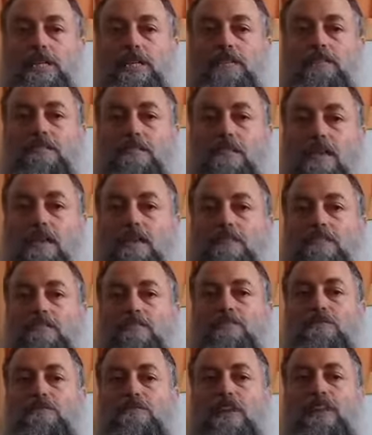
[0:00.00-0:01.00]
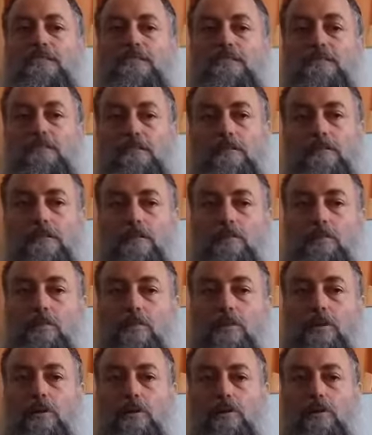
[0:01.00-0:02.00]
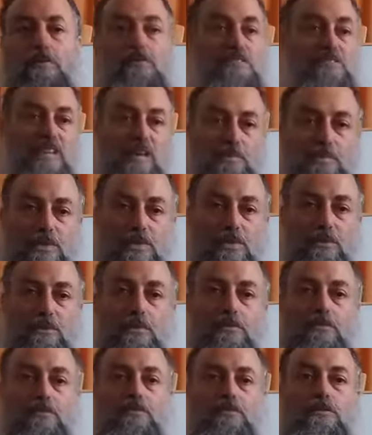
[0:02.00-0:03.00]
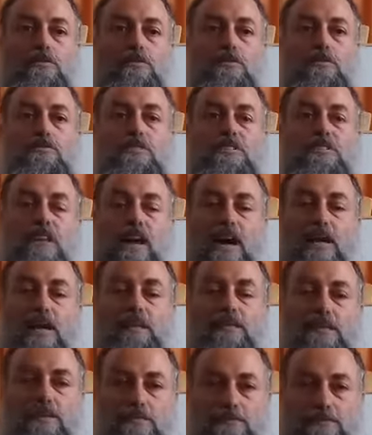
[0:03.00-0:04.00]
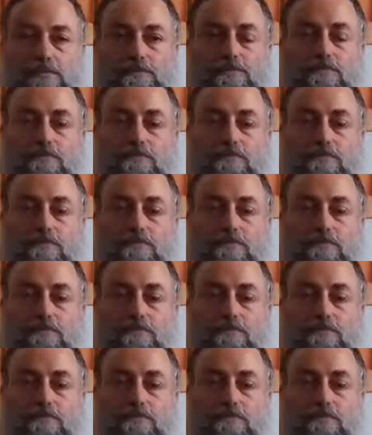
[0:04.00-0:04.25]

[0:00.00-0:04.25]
it seeks a vessel, a receptacle to reside in.